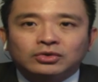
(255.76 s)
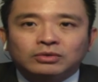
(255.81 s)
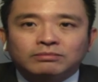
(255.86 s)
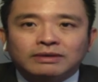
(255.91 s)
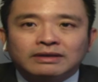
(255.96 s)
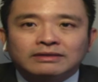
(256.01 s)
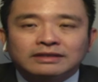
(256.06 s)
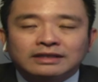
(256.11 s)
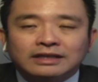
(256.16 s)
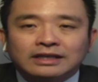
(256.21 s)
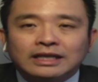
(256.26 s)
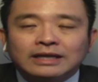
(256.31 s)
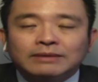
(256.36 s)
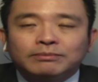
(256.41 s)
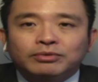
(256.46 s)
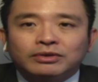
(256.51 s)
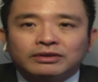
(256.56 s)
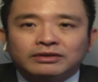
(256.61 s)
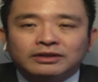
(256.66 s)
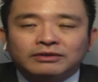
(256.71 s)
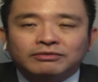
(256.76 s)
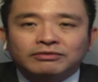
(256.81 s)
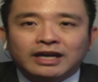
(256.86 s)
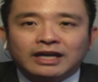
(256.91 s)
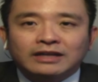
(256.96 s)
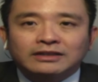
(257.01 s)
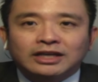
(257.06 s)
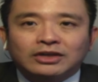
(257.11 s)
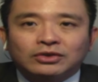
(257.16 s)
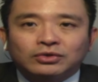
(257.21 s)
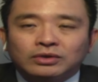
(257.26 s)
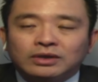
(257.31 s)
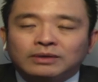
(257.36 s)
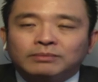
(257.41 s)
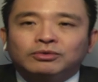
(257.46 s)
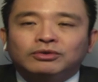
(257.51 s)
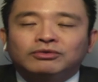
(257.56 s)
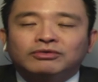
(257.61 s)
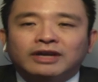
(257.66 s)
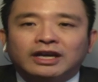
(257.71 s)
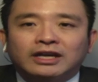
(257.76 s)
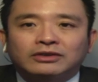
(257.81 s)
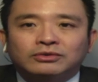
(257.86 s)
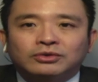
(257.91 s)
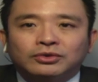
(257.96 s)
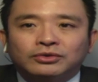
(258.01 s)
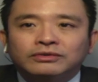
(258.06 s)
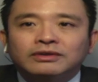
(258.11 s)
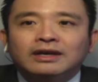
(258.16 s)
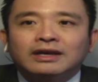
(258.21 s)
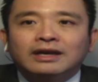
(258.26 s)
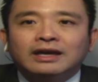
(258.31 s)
to basically preserve cash and to improve cash flow.